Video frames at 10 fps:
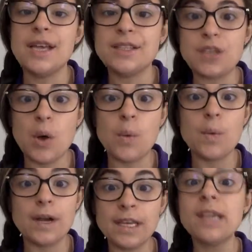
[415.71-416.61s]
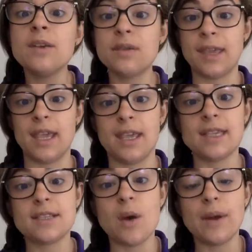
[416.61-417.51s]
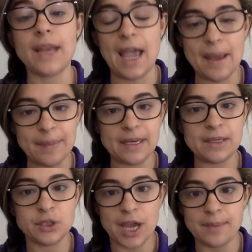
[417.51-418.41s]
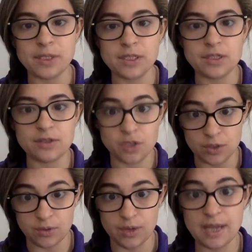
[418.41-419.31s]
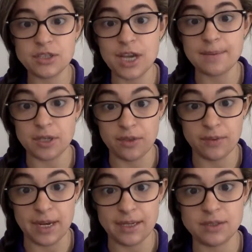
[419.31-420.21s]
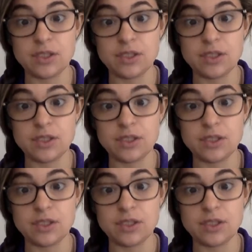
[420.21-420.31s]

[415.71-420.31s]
So what do you think is going to happen in chapter 2 and chapter 3?